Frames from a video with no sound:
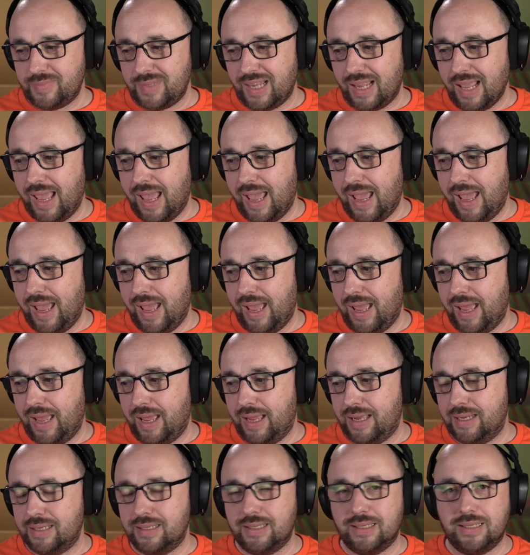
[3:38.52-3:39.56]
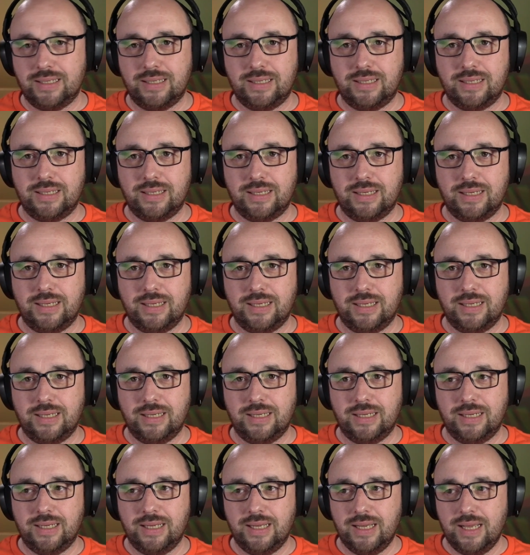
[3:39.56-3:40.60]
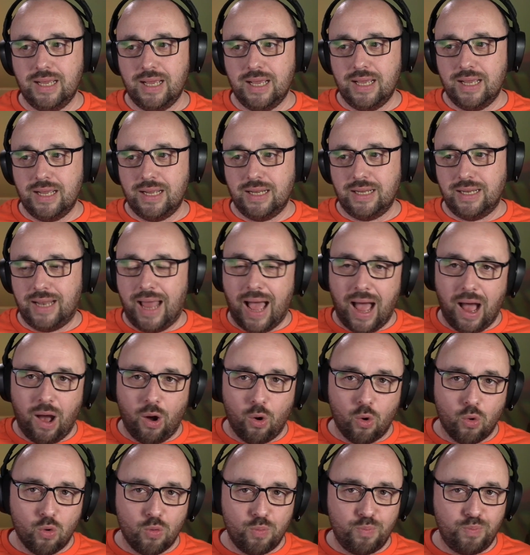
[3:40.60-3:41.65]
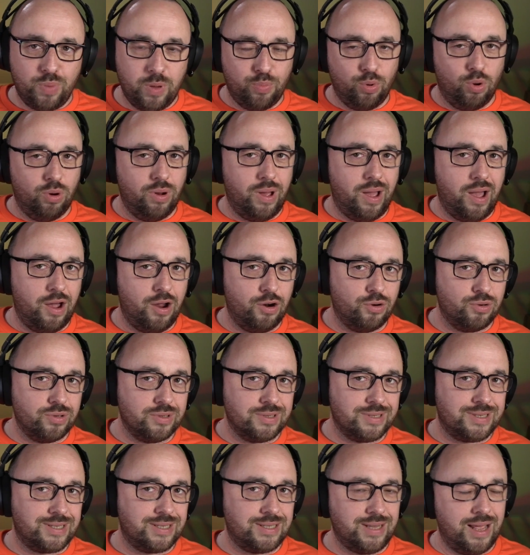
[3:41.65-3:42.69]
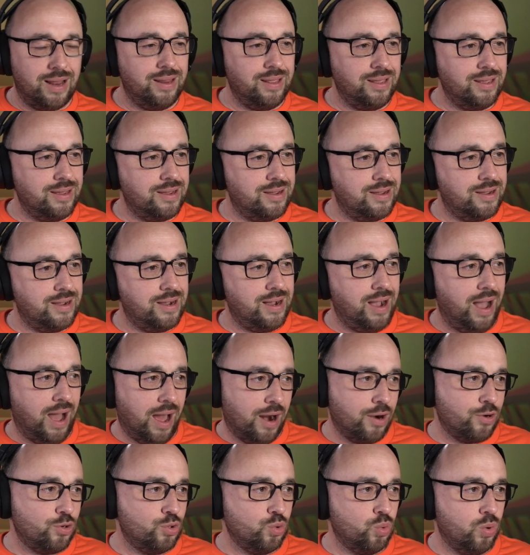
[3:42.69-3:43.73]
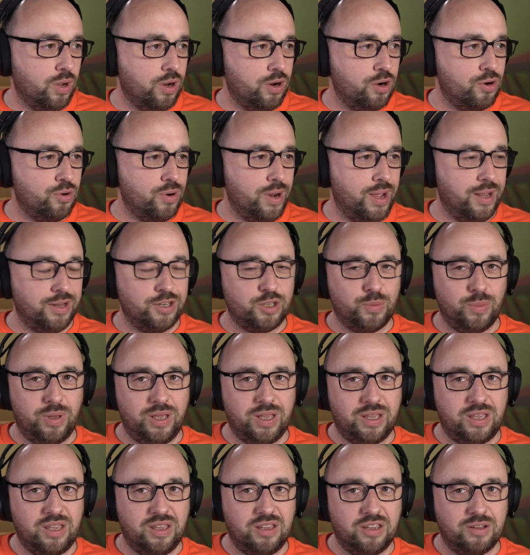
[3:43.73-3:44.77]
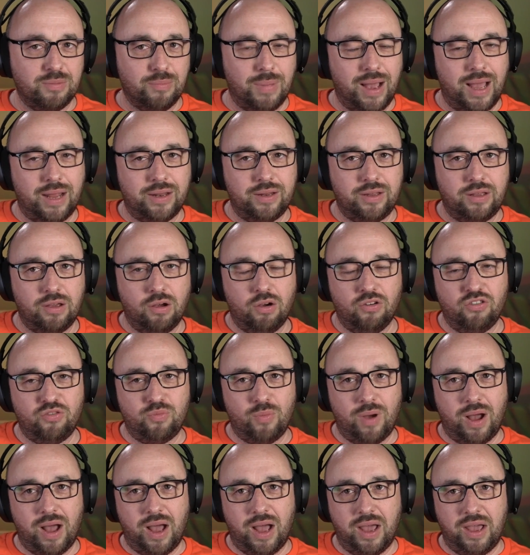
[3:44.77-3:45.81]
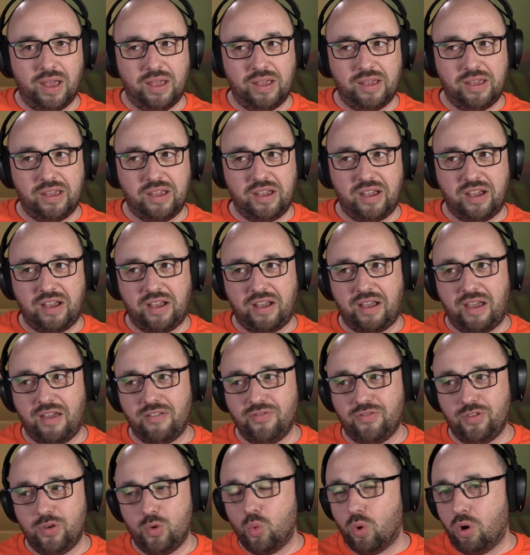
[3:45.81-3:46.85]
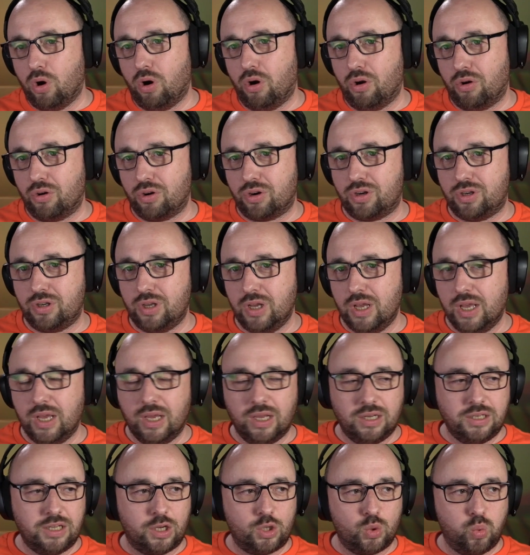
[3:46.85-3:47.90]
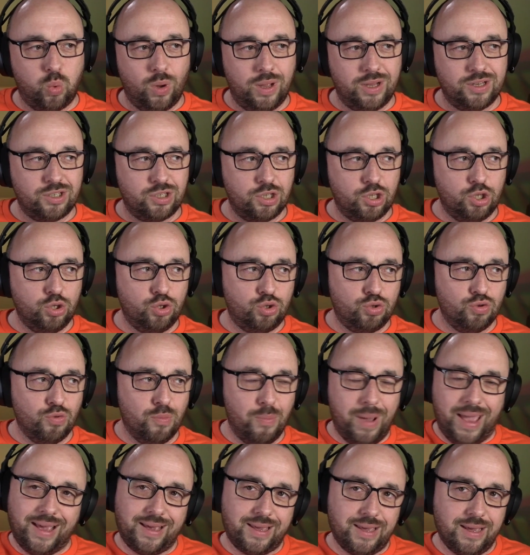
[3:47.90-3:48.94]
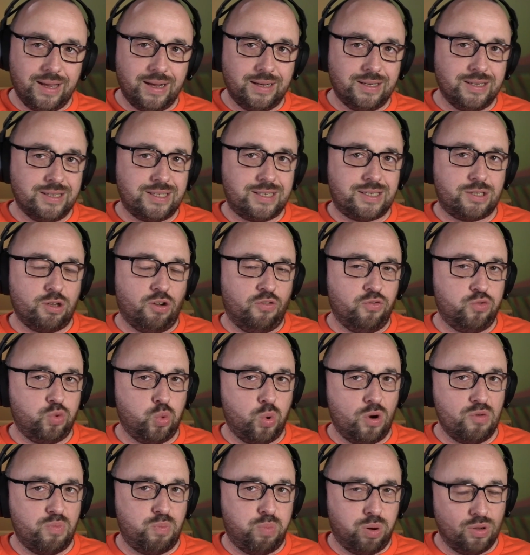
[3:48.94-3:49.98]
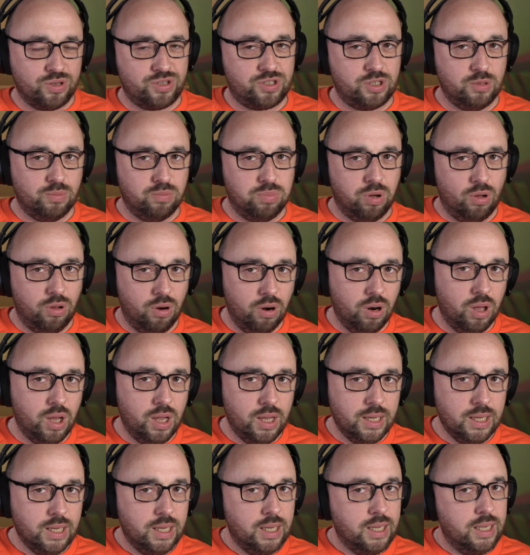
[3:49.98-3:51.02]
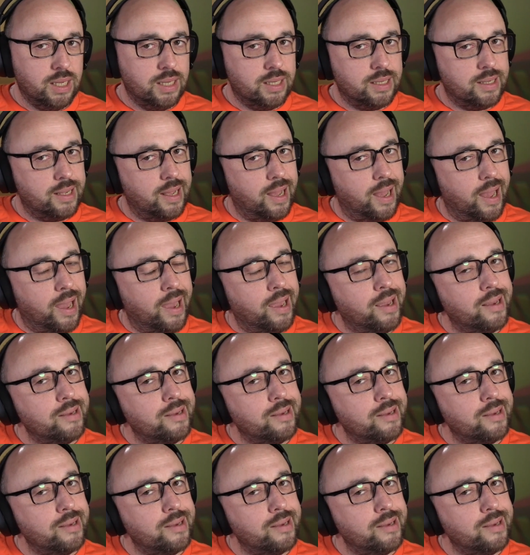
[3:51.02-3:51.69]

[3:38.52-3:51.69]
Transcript: and uh, now people are selling hardware and making money of my heavy work that went into making this software possible. I